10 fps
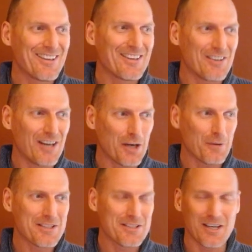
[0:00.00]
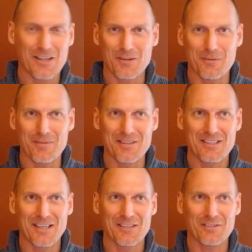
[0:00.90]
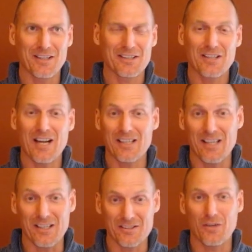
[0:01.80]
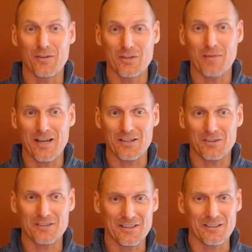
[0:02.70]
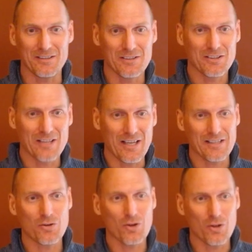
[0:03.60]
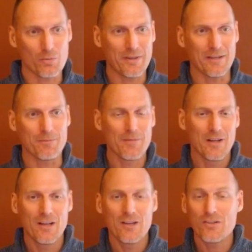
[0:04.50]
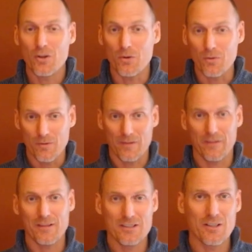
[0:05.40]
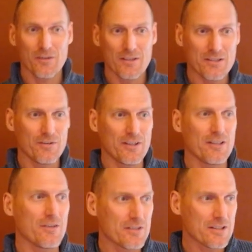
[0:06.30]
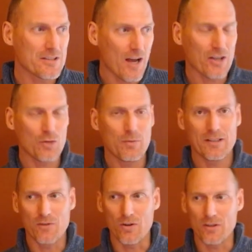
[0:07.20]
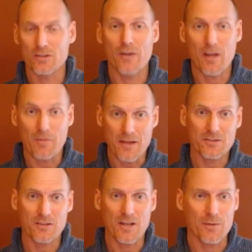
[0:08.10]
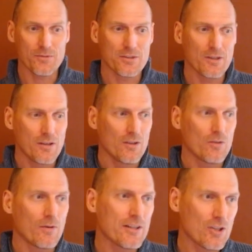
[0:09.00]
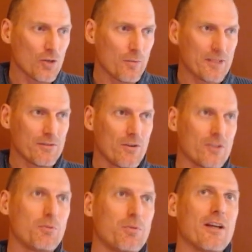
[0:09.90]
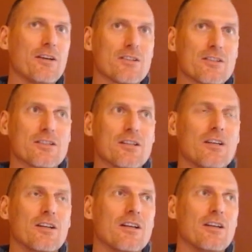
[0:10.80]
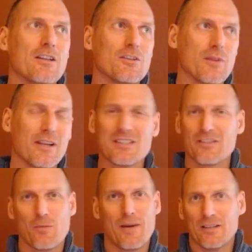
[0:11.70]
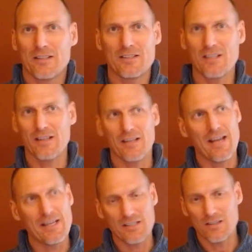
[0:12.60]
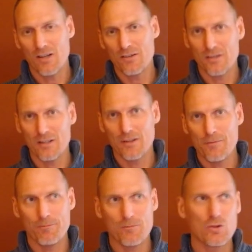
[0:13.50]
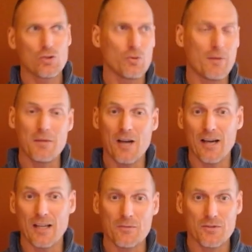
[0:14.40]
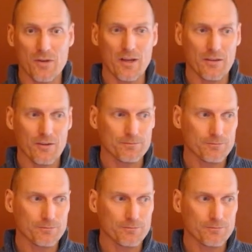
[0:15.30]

I always thought of them as kind of like gladiators going to battle in the gladiatorial pit. So this series of videos is not going to be devoted to Grandmaster games. Right? It's going to be devoted to players in a range of about, let's say, like 1800 to maybe IM strength.